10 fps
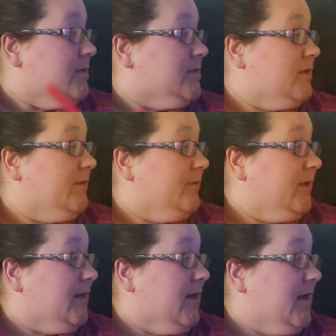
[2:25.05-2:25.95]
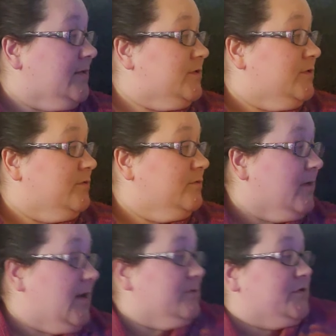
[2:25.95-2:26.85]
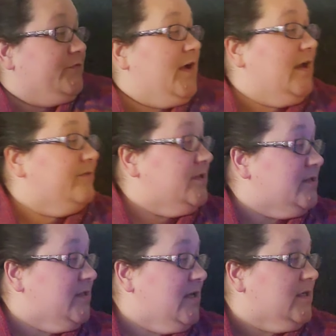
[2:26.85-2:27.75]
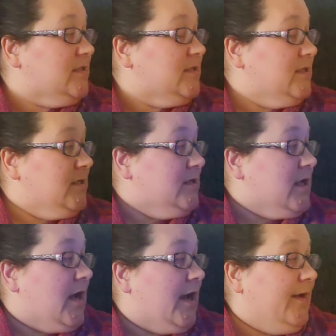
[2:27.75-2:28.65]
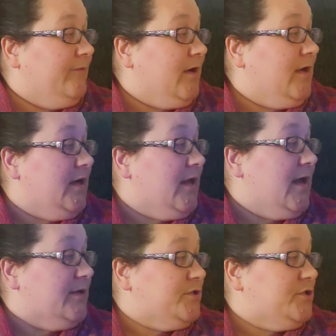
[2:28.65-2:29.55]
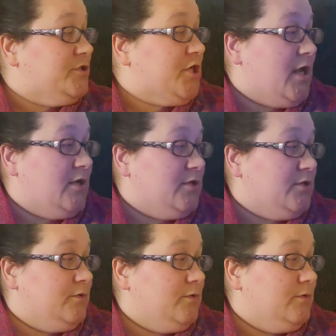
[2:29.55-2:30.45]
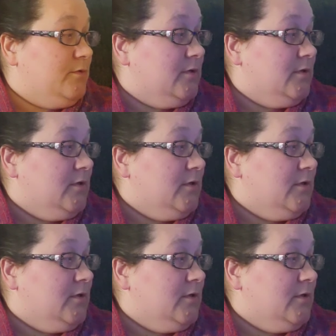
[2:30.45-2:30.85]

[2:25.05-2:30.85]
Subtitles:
So then when I got to rounds 5 and 6, I read it as chain 2,